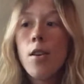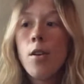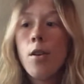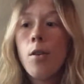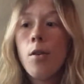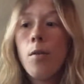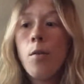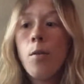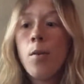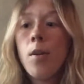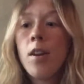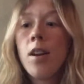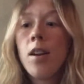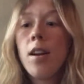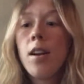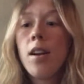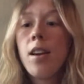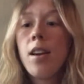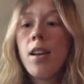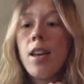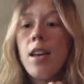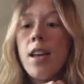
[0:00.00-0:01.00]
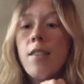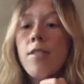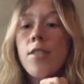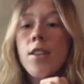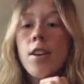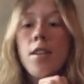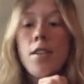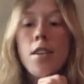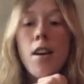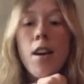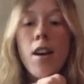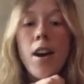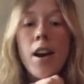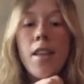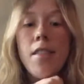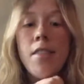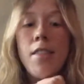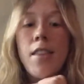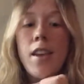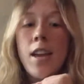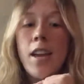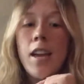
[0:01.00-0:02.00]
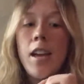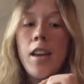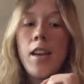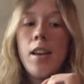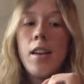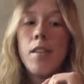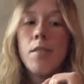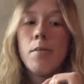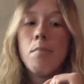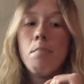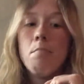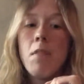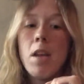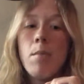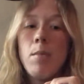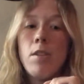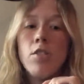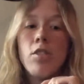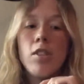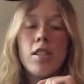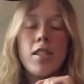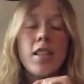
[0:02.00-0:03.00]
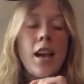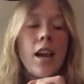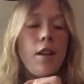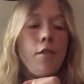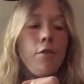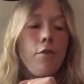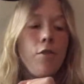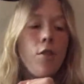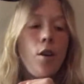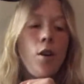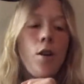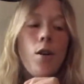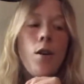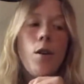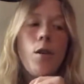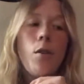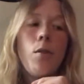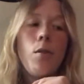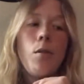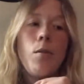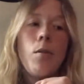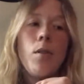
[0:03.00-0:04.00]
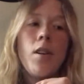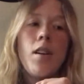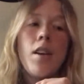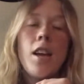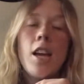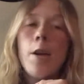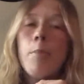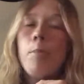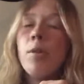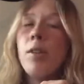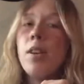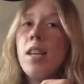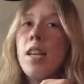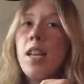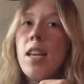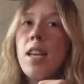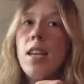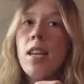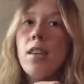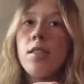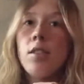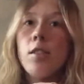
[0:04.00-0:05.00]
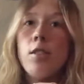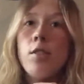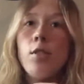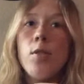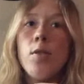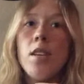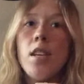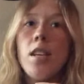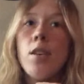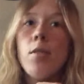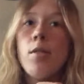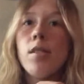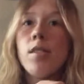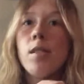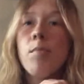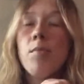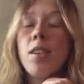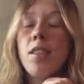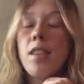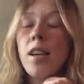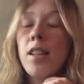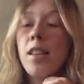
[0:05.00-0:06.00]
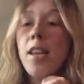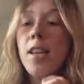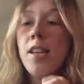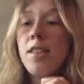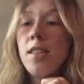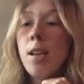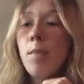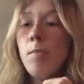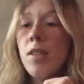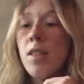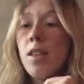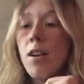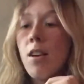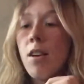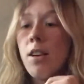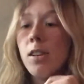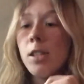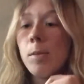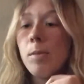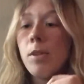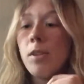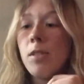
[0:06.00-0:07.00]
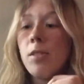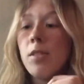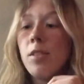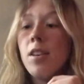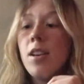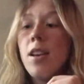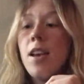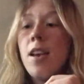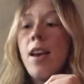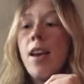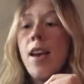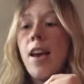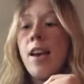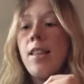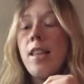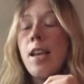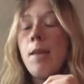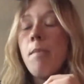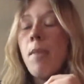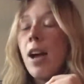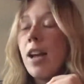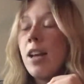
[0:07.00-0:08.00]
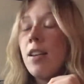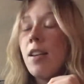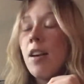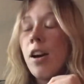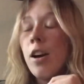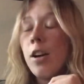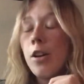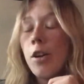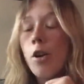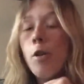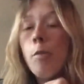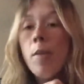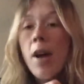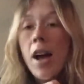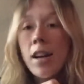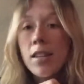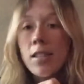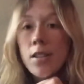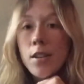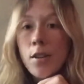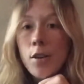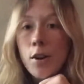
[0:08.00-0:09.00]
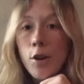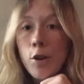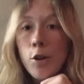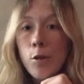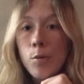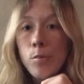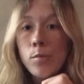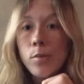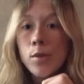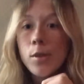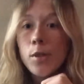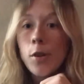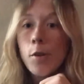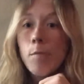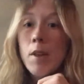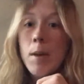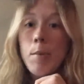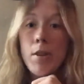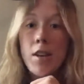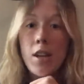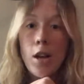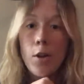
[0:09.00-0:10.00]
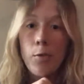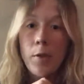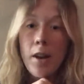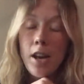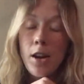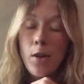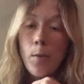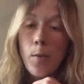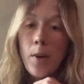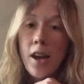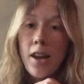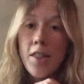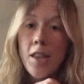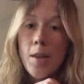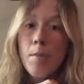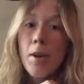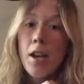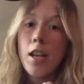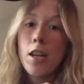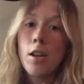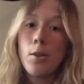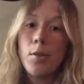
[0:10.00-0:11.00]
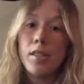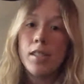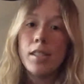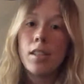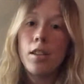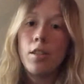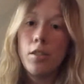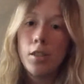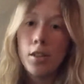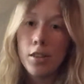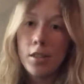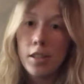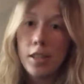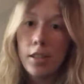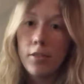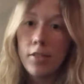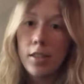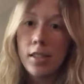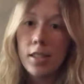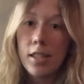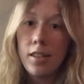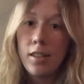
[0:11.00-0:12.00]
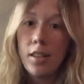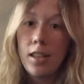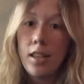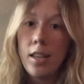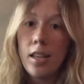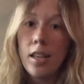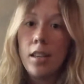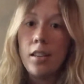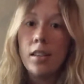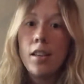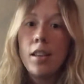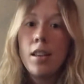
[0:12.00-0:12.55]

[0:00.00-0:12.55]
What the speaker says: or if they're not, they maybe just had a fall or a hip or knee surgery or something that landed them in the hospital, and they might not go back to their homes, or maybe not right away. They might go to a skilled nursing facility